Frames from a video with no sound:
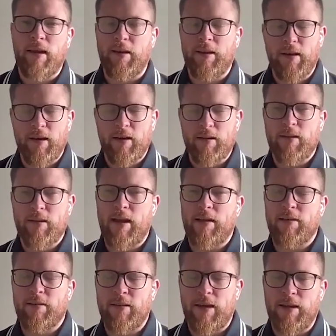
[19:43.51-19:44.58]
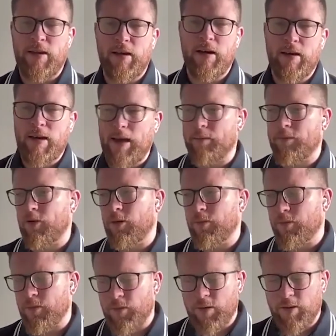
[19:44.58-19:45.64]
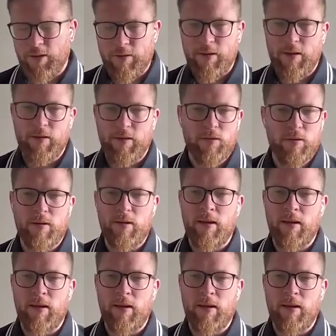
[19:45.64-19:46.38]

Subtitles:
state-of-the-art tech, state-of-the-art laptops, all of these things.